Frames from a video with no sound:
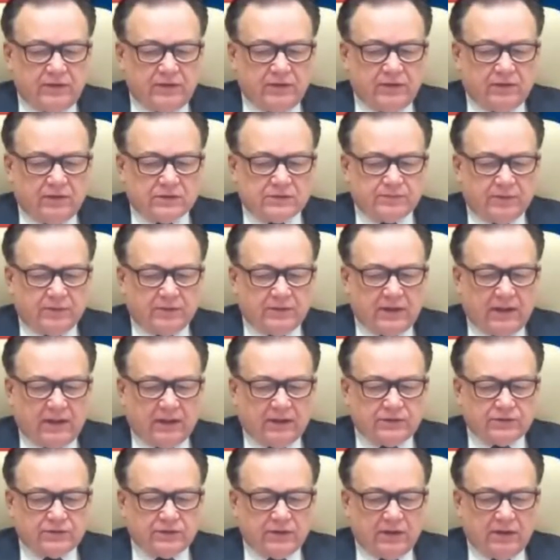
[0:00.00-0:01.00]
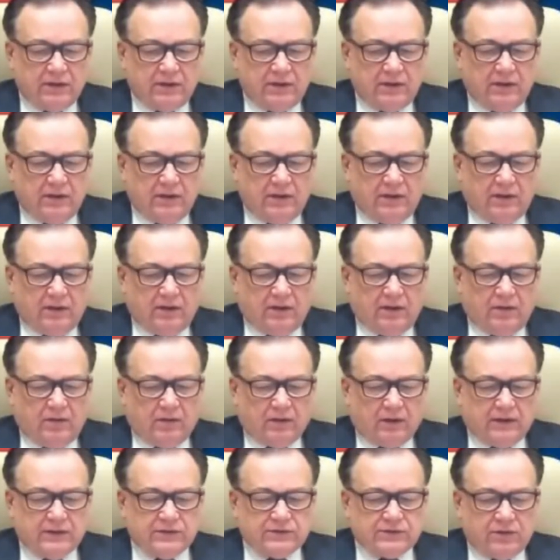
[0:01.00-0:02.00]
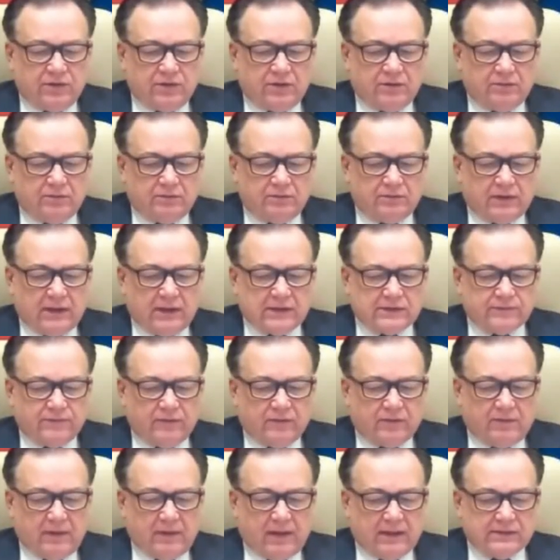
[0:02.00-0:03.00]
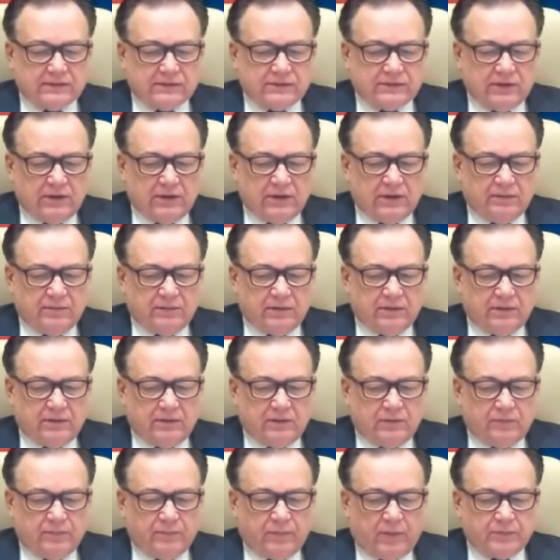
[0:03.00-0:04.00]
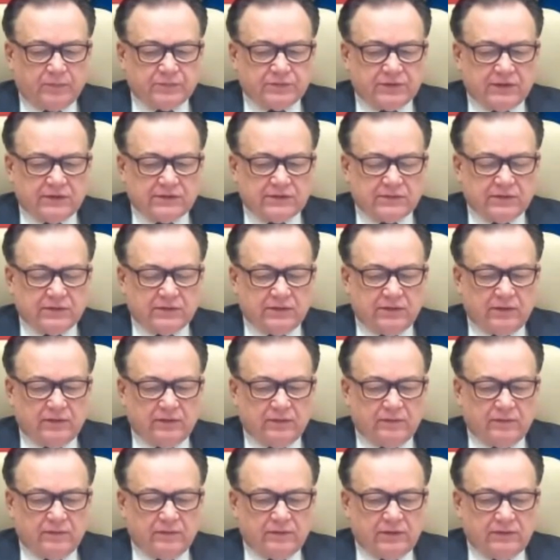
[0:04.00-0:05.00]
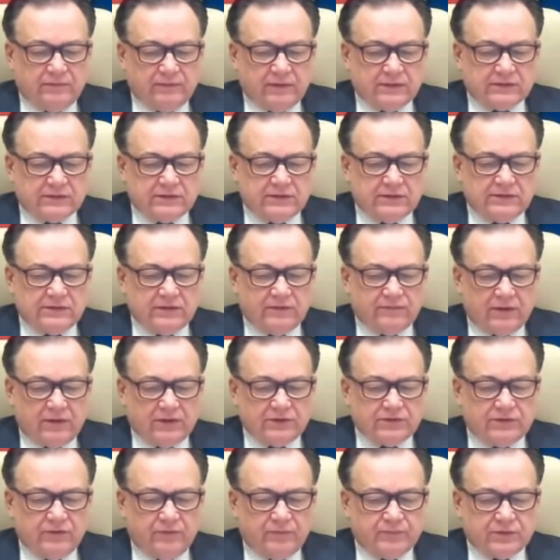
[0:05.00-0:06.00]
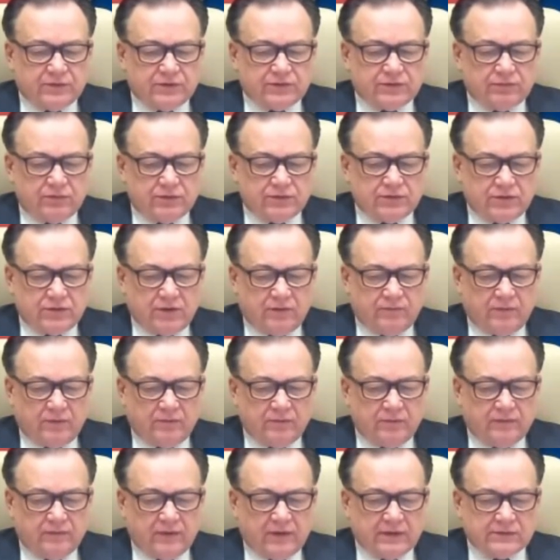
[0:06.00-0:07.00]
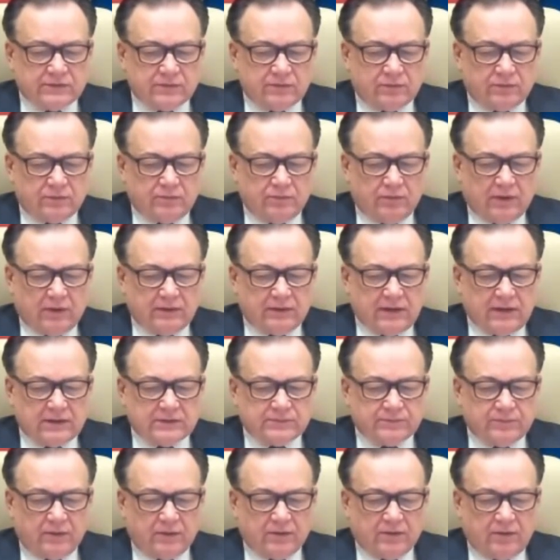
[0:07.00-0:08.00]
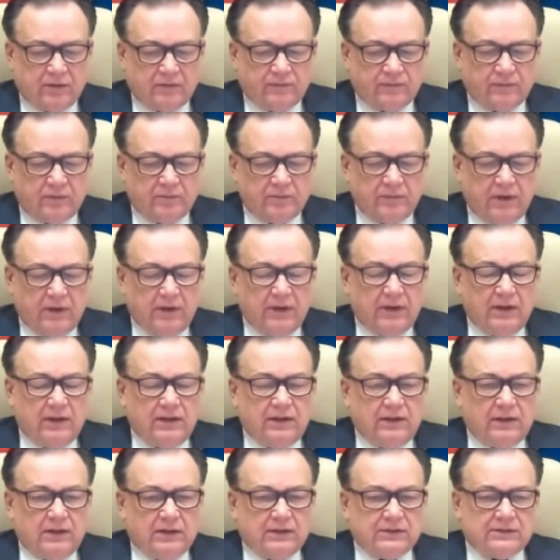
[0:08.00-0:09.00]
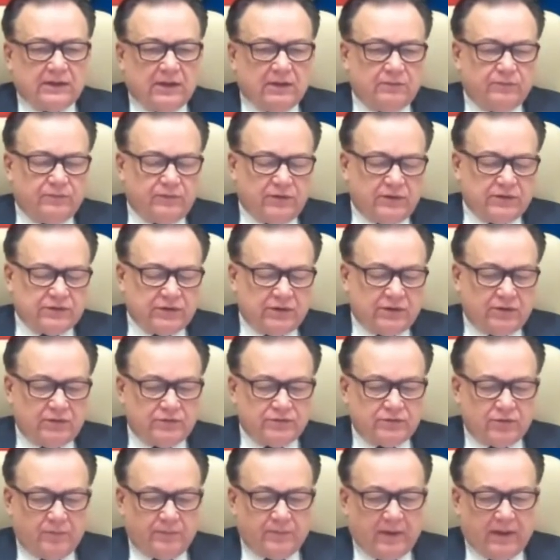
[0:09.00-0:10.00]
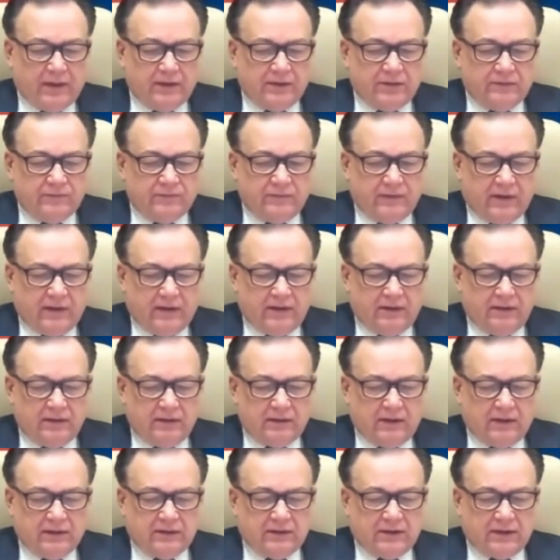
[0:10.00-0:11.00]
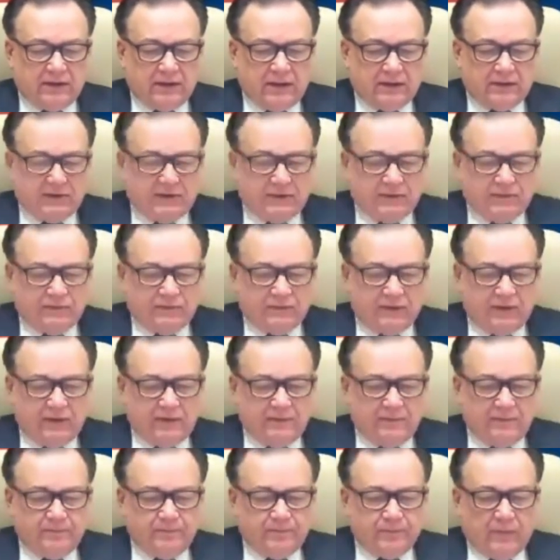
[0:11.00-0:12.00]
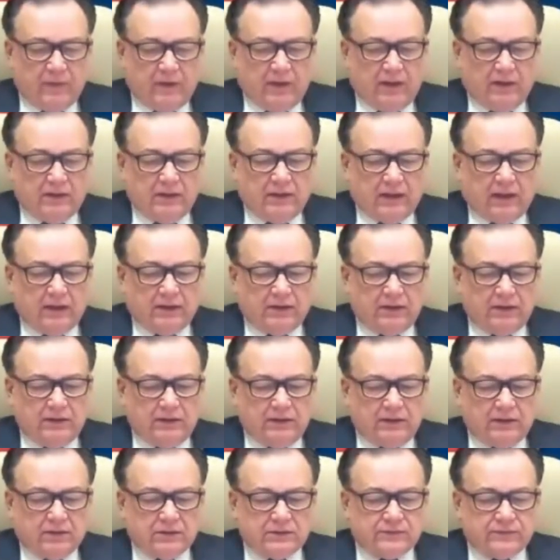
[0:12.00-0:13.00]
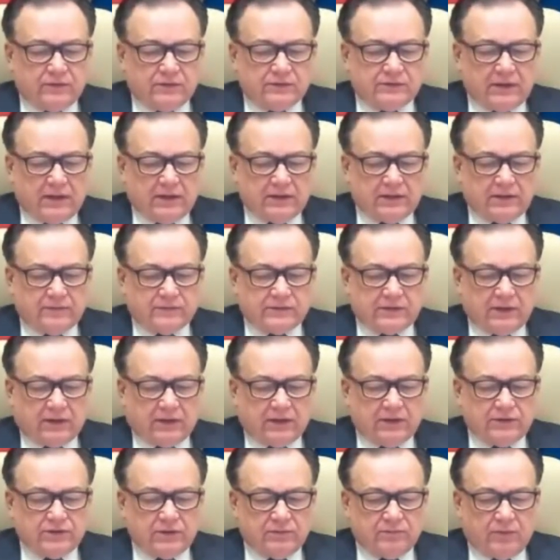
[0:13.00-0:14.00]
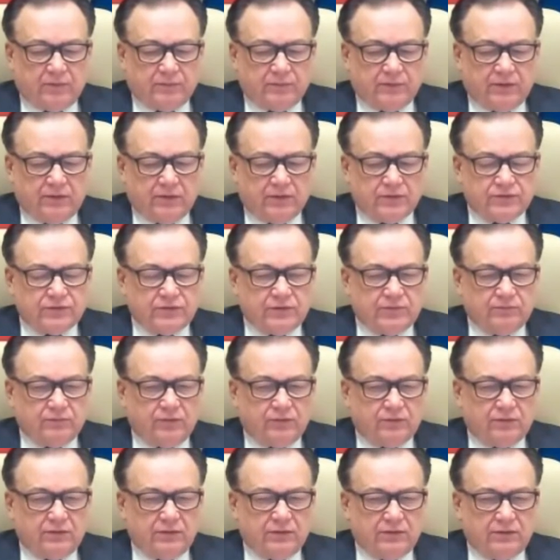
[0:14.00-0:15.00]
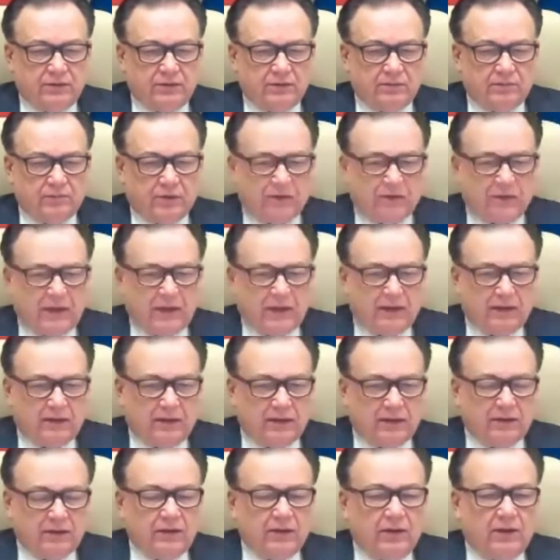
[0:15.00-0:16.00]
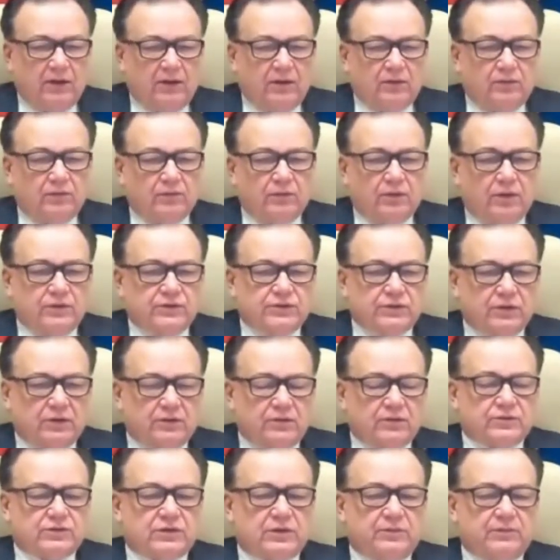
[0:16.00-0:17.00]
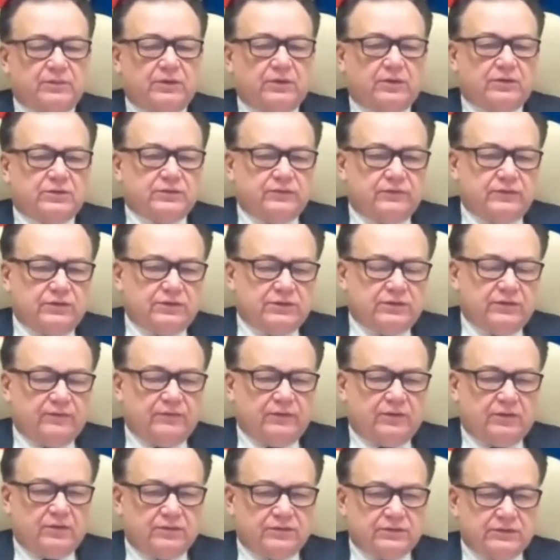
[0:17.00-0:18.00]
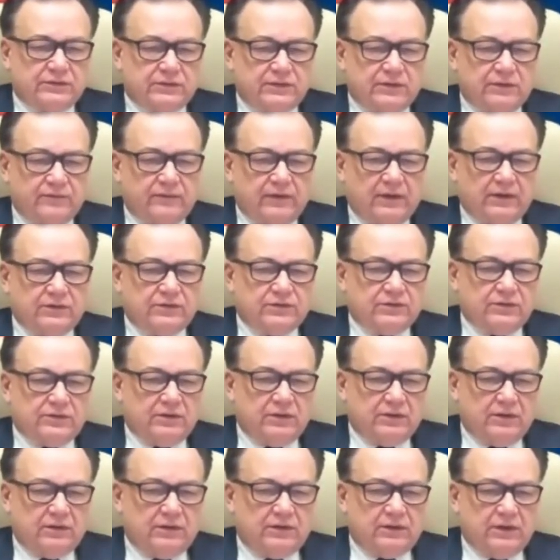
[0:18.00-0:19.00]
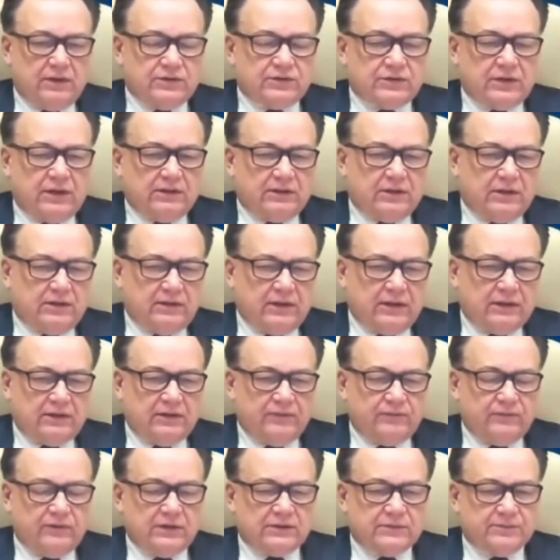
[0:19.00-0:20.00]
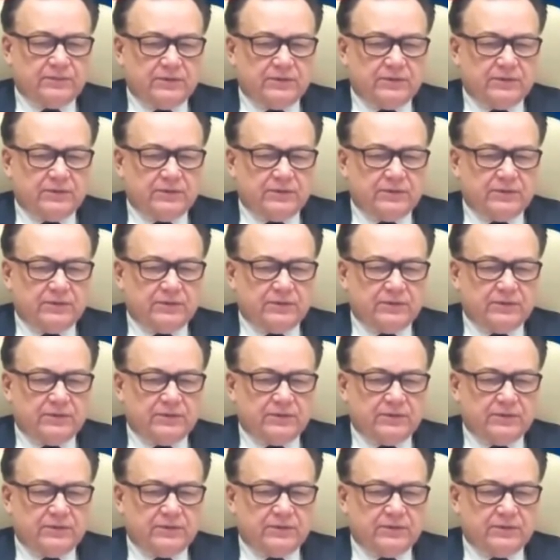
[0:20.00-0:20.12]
In the public sector, public transport, we could help by transforming the public transport sector to improve our economies and look towards future models of public transport with alternative fuels, which would improve the mobility.